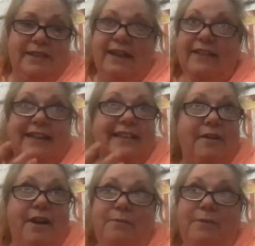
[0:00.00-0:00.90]
in, and that's
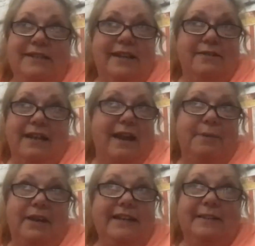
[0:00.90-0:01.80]
how our retail does. I
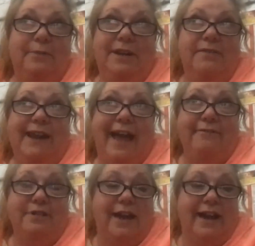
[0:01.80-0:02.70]
mean, like I said, we don't
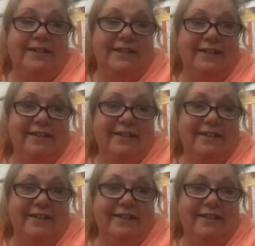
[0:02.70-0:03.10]
advertise.